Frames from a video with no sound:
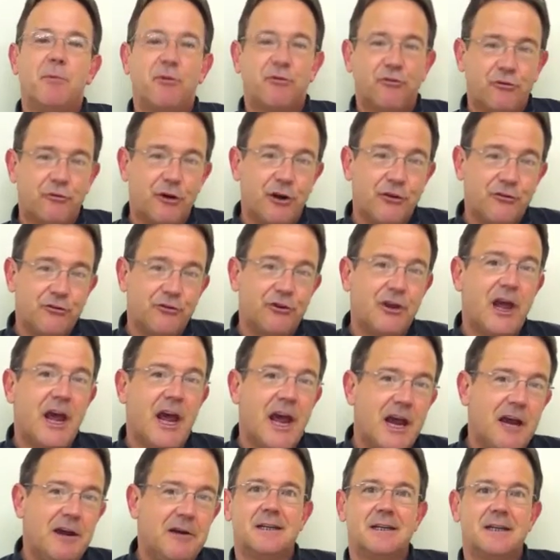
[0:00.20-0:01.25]
is Chris
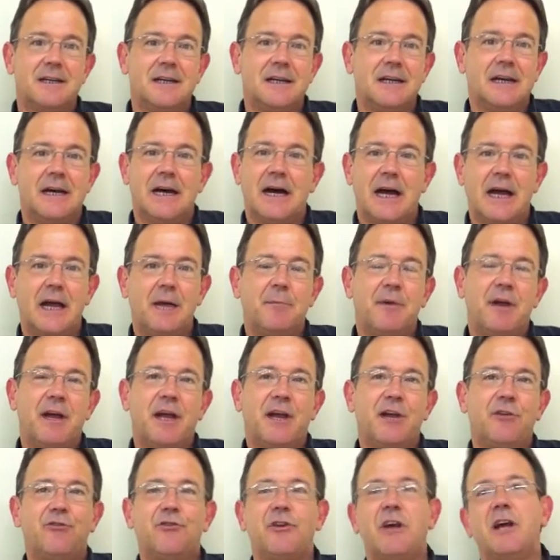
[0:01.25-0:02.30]
Gay. I am
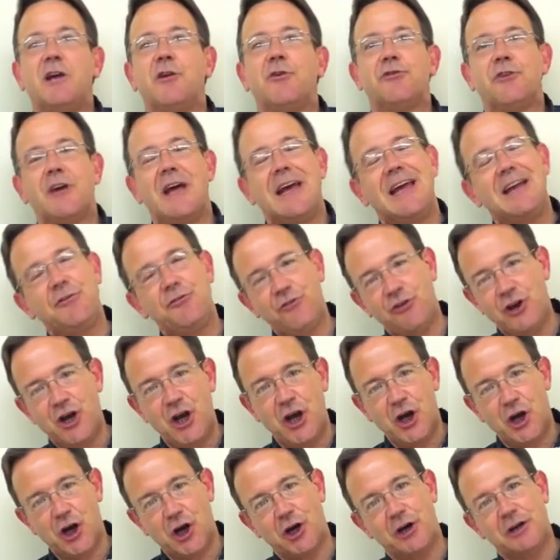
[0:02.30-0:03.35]
a sales
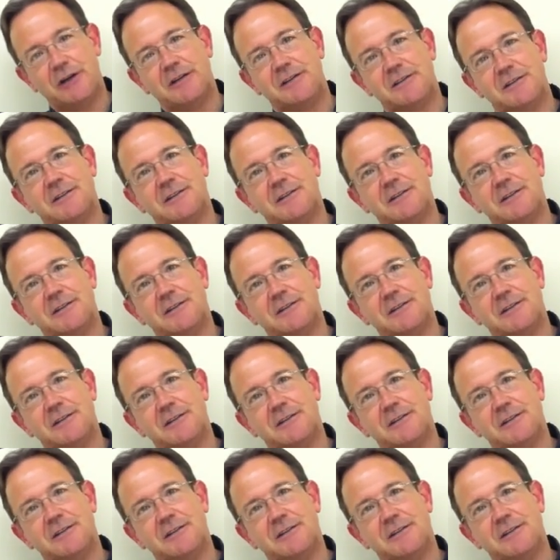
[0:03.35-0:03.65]
engineer.